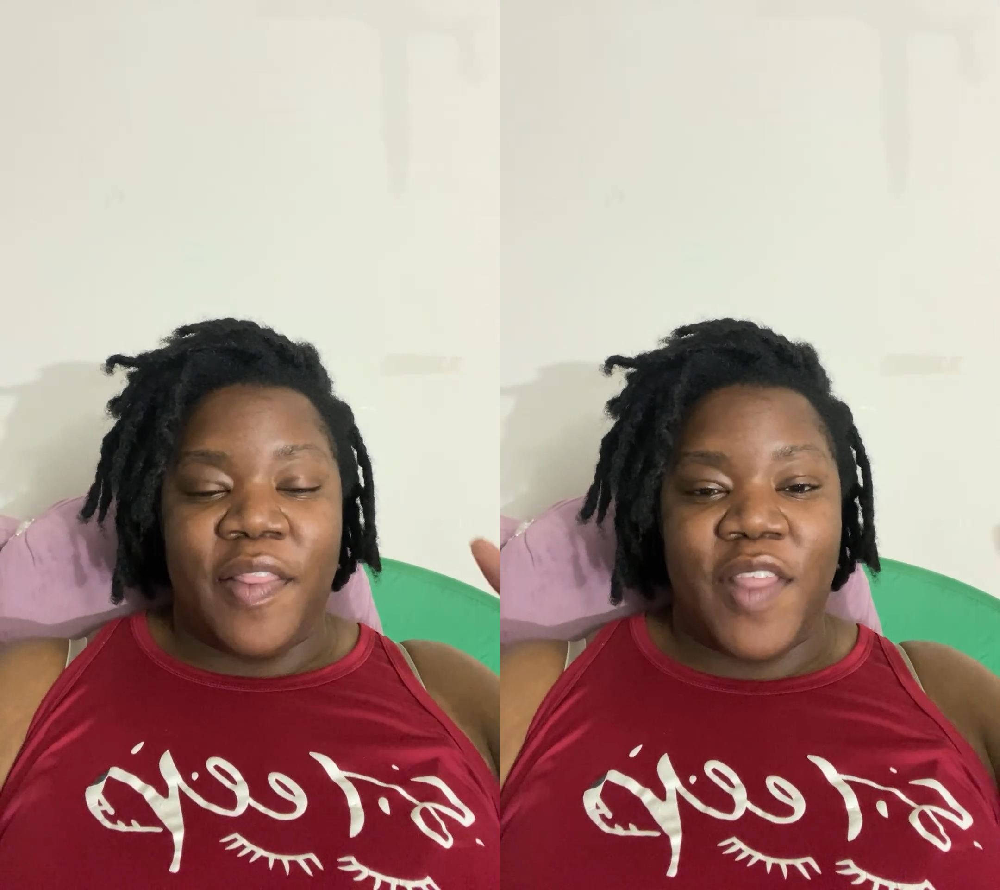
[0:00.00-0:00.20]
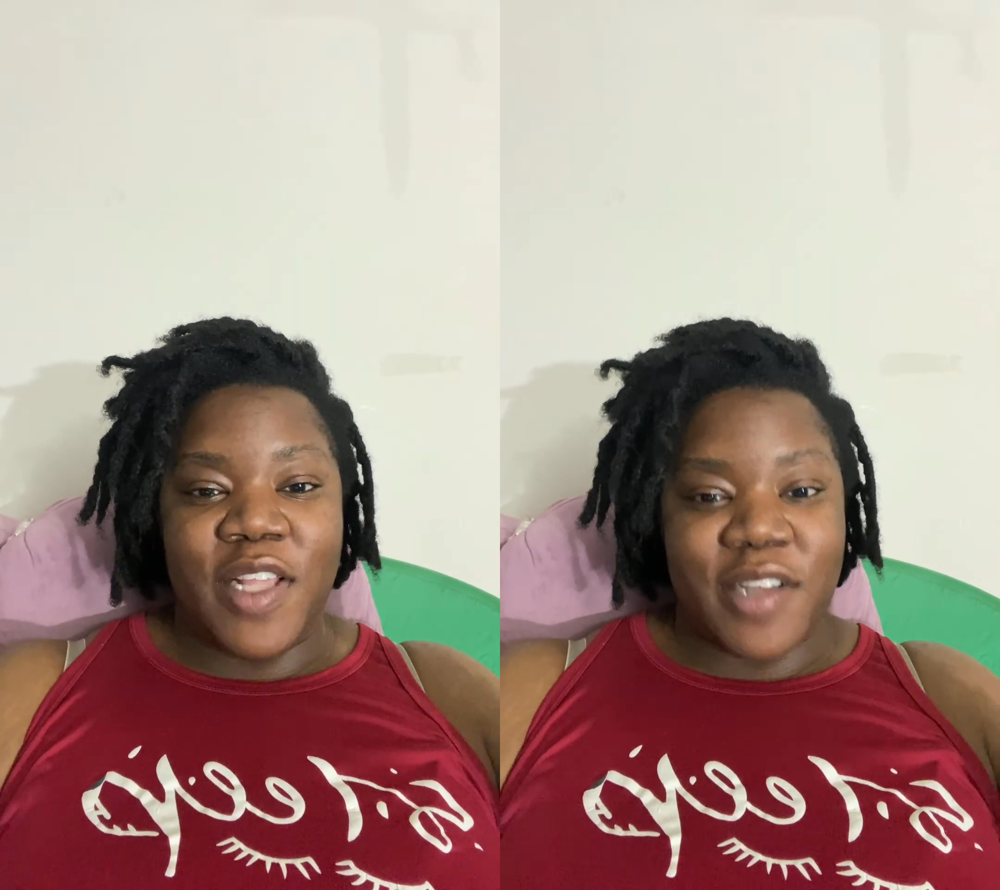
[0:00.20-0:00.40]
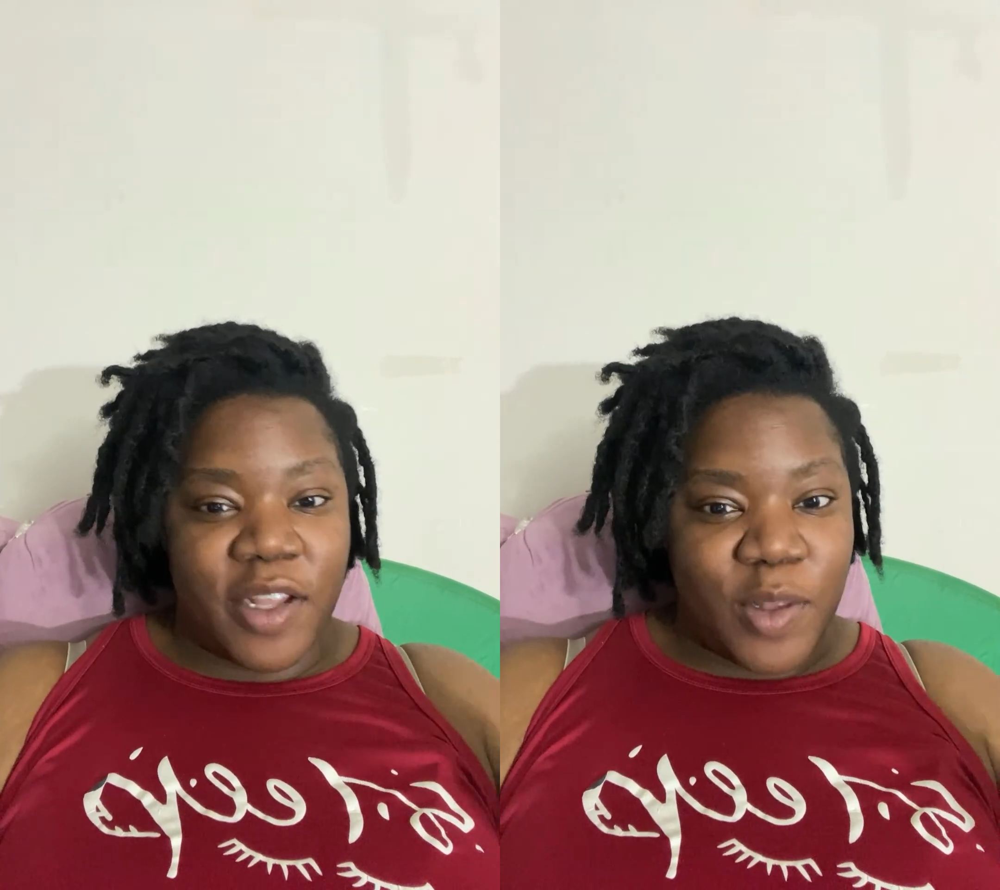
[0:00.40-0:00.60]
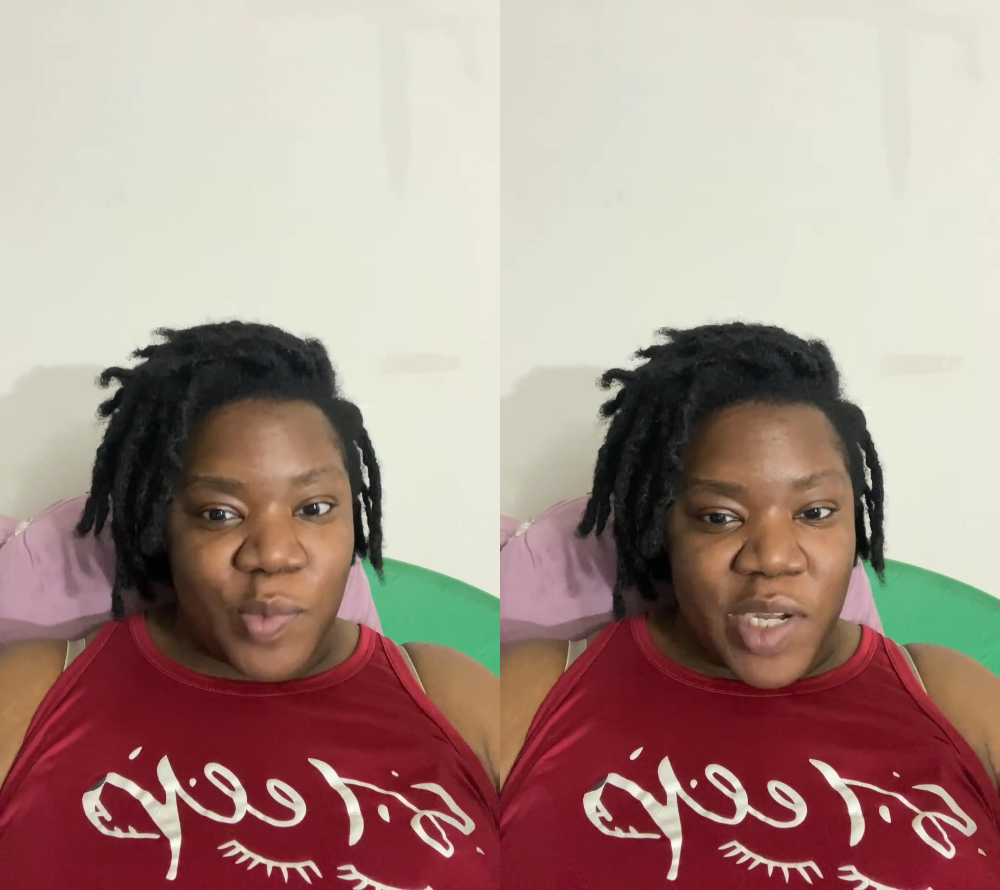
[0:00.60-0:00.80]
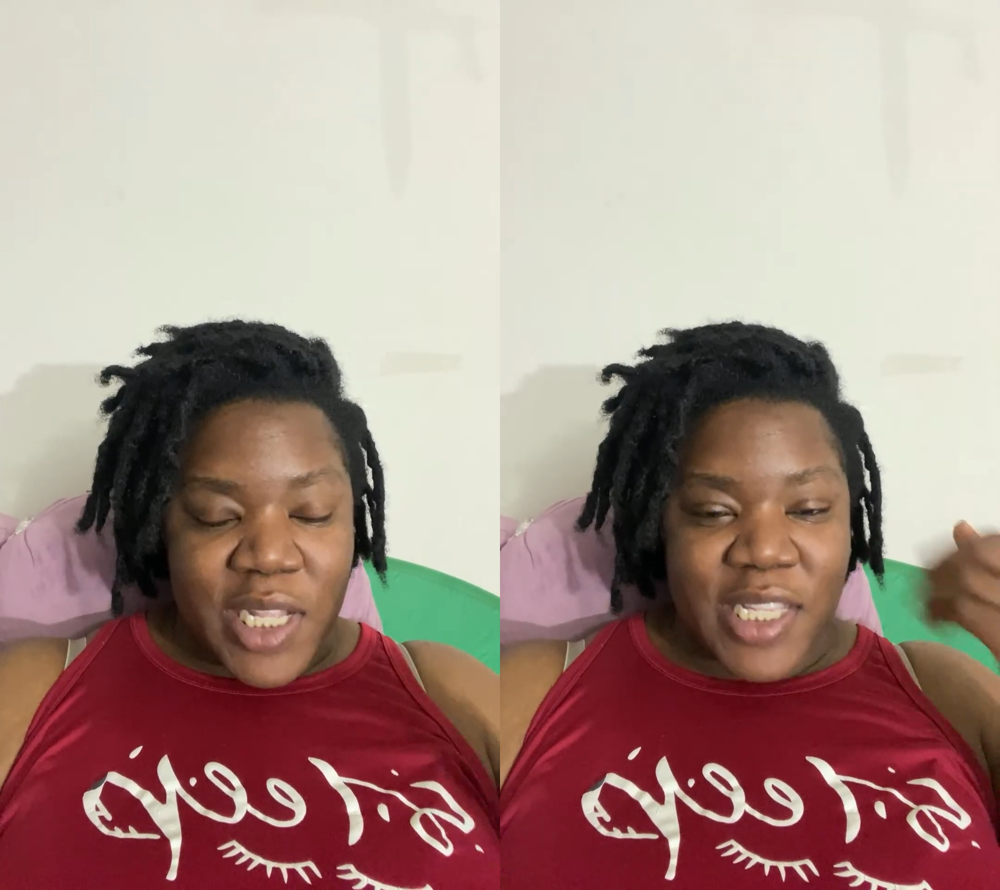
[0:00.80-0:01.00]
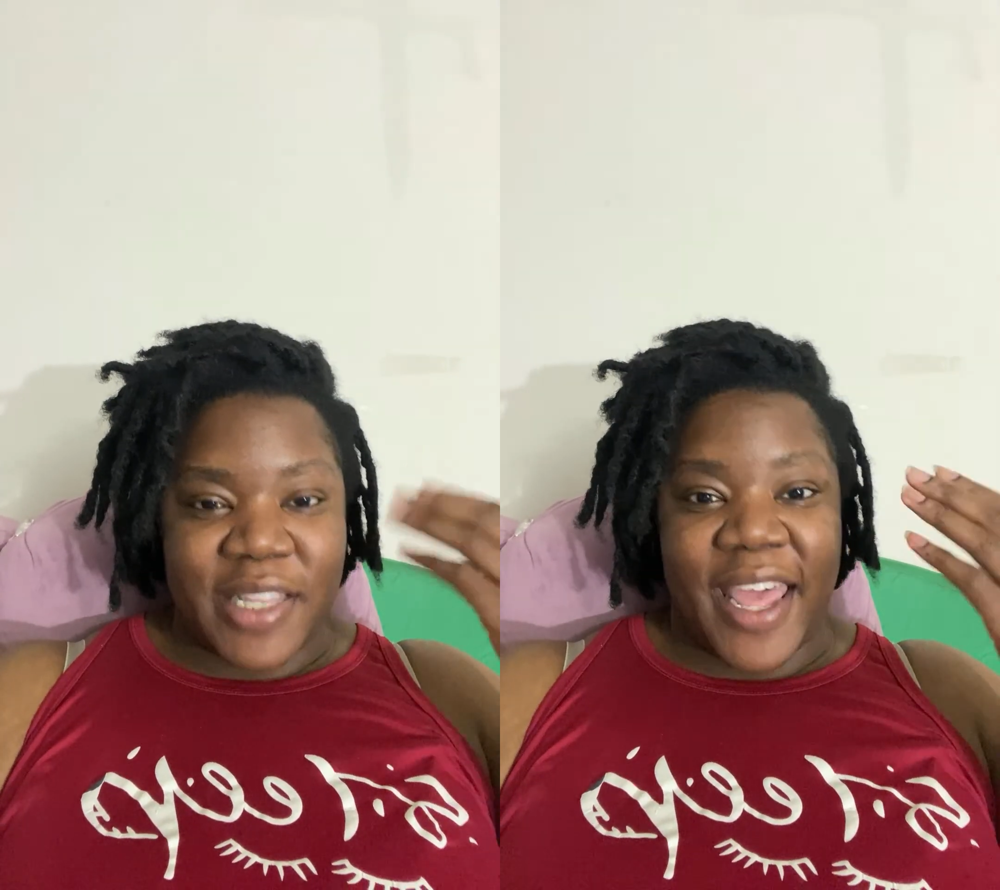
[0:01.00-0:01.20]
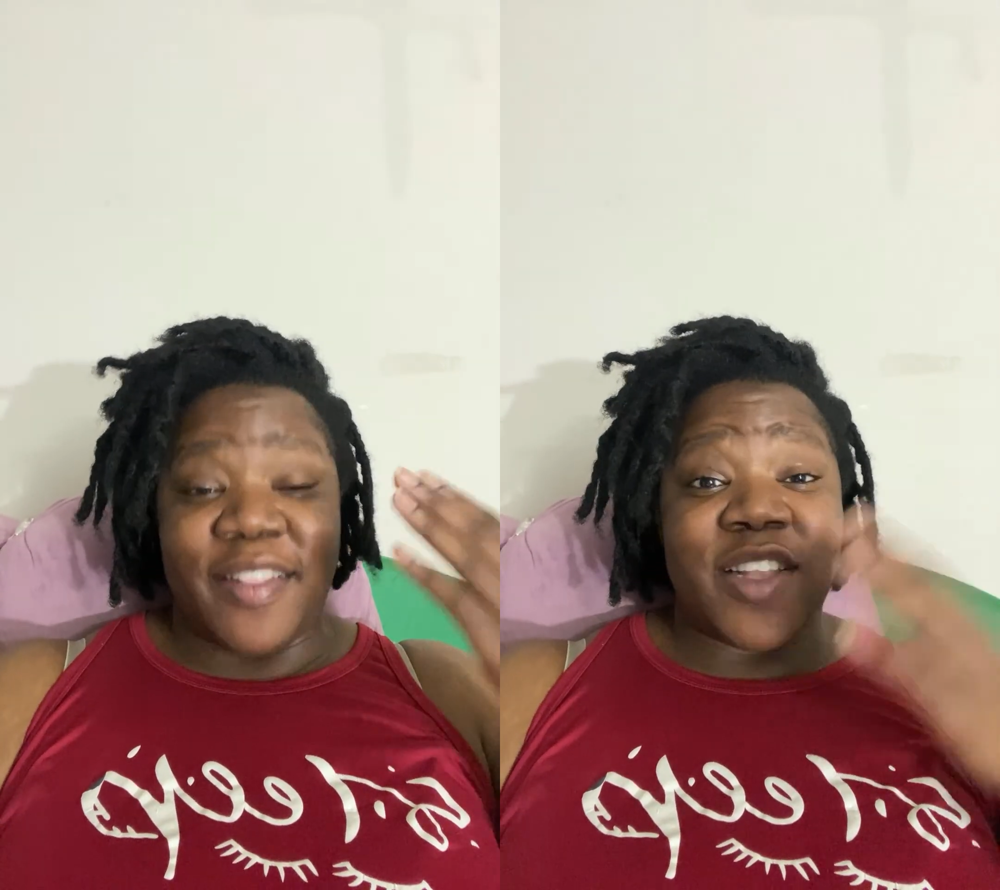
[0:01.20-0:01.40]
These are the ones that